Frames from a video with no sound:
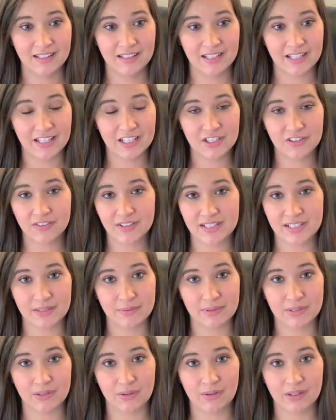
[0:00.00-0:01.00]
each visit
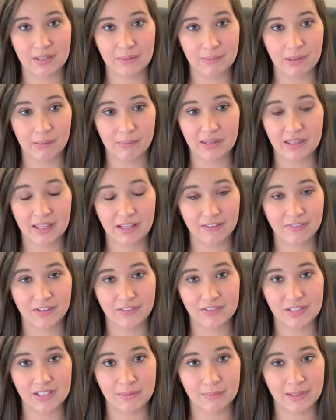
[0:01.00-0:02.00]
was only maybe like
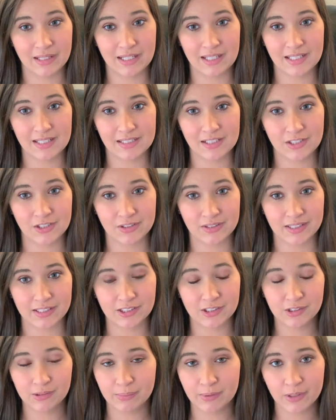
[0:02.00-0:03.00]
15 minutes, just like
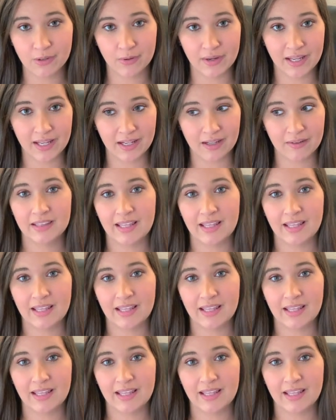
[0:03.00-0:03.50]
super quick.